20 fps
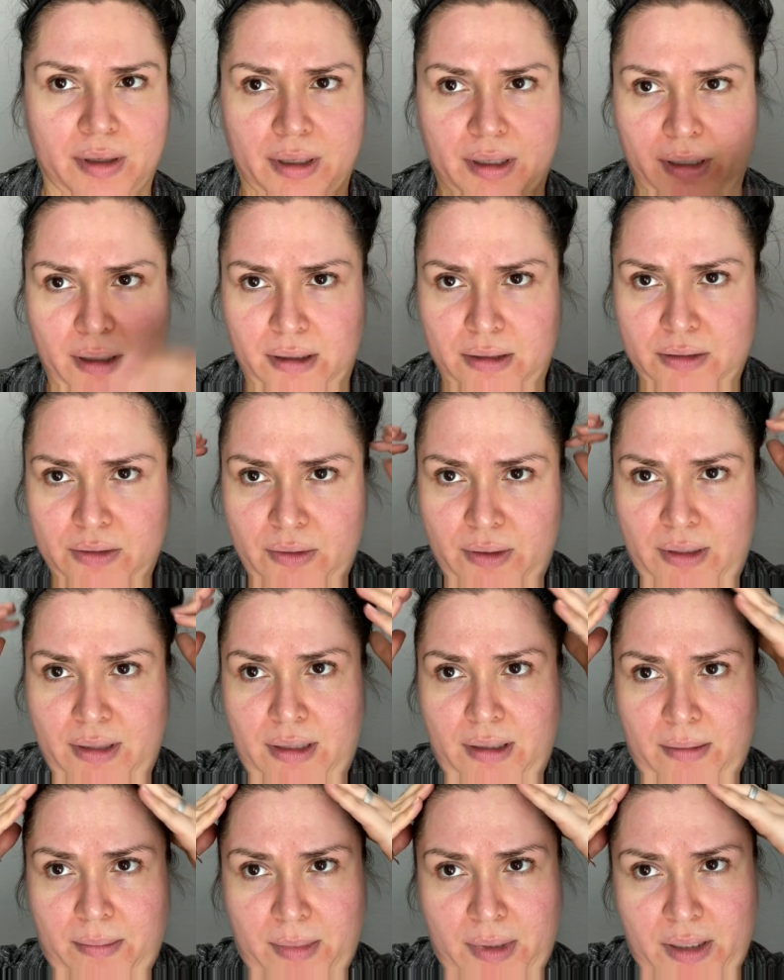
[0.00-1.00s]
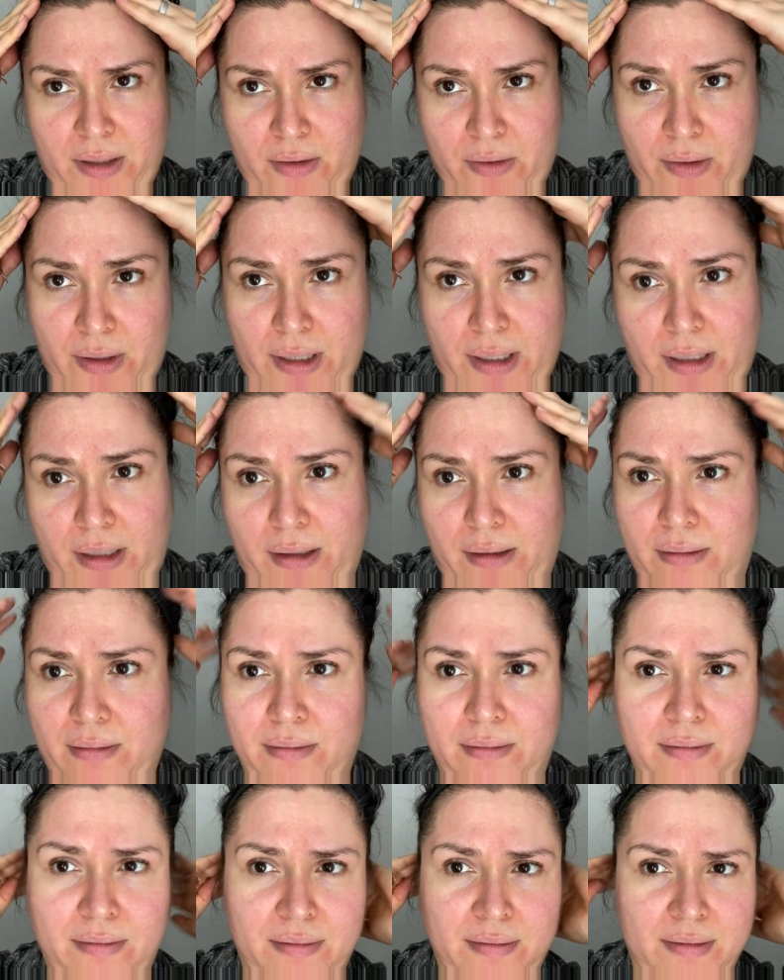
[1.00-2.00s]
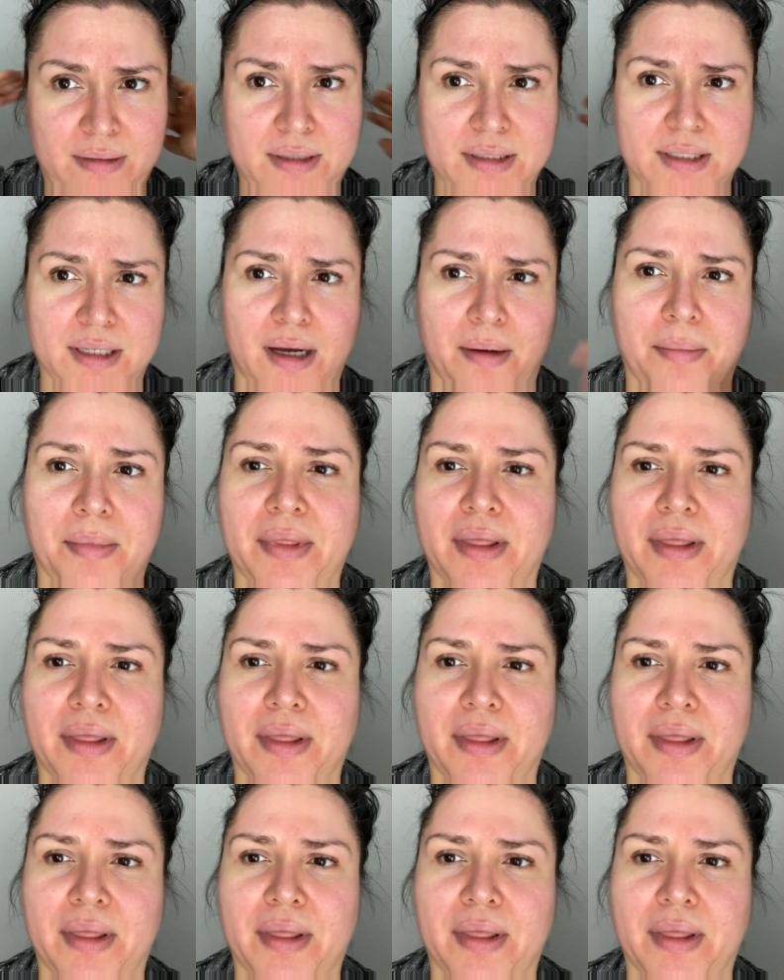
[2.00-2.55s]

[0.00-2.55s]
Okay, so I think I'm going to go ahead and stop